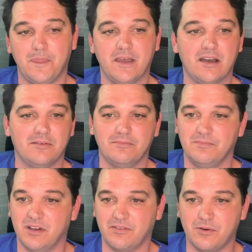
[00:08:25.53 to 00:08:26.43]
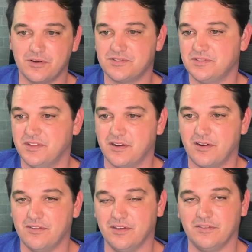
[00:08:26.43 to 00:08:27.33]
Of course, there
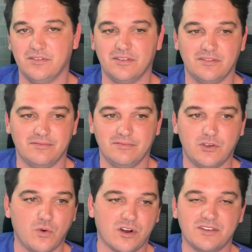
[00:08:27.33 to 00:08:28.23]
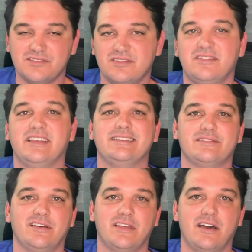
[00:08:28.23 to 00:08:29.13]
are the quirks, things
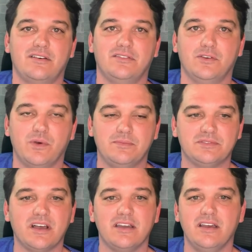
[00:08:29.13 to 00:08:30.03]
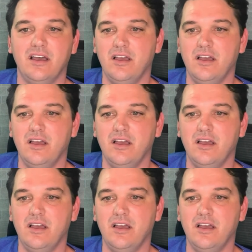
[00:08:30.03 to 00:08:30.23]
like that on the website,